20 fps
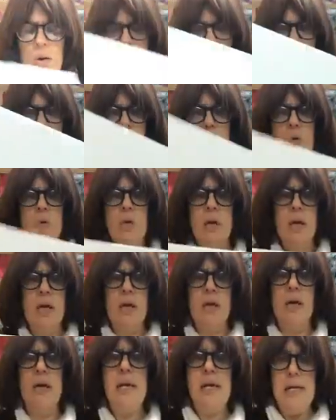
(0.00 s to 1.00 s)
I'm going to do that
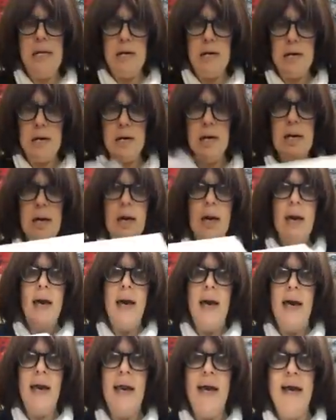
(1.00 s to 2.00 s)
on here,
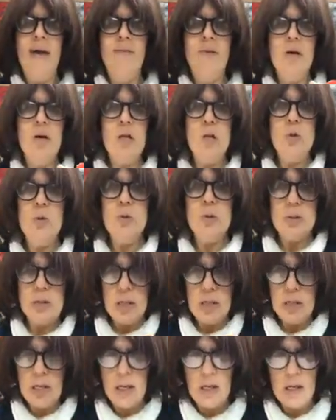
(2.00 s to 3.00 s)
and I have a glue
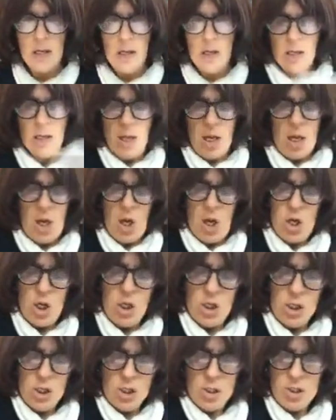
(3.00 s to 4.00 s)
stick.
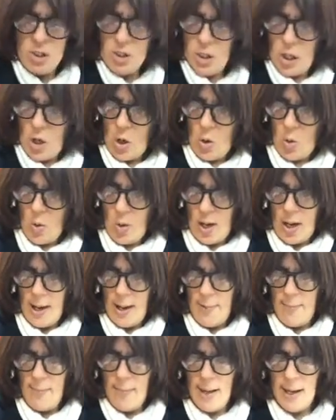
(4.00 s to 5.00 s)
So,
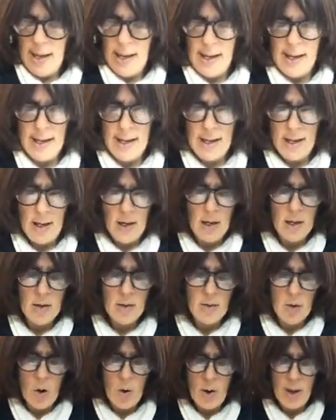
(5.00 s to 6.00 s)

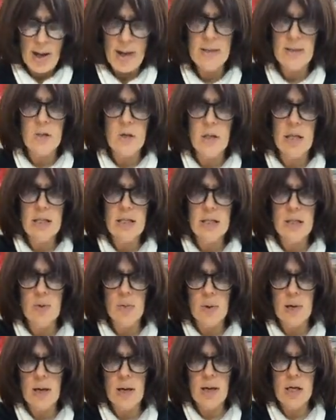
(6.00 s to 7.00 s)
okay, so let's see
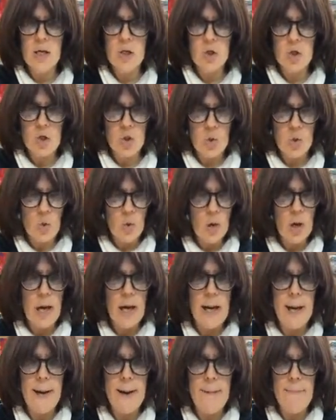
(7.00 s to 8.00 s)
what I could do.
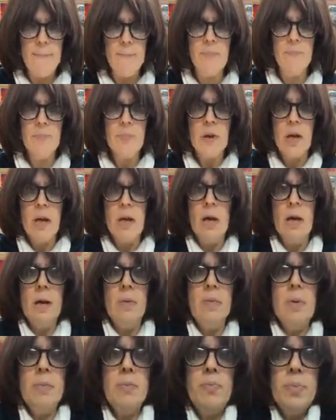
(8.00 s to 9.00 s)
Let
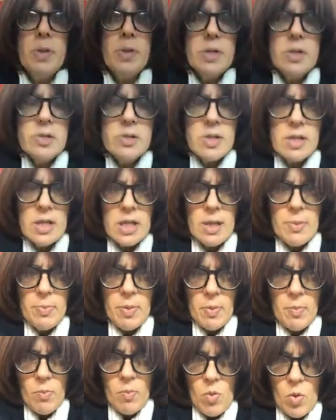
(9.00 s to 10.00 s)
me put this a little
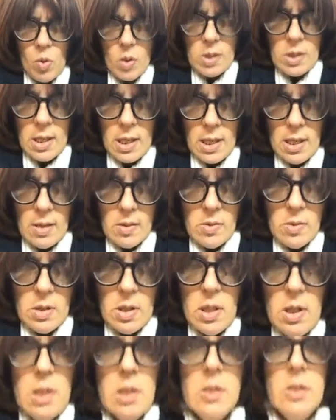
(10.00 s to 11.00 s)
bit more down
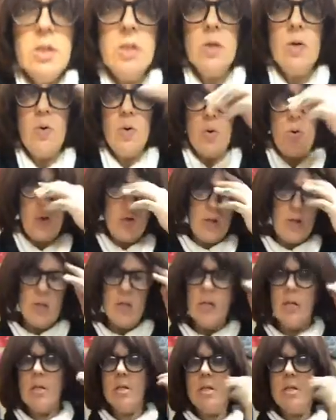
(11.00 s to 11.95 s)
so you could see.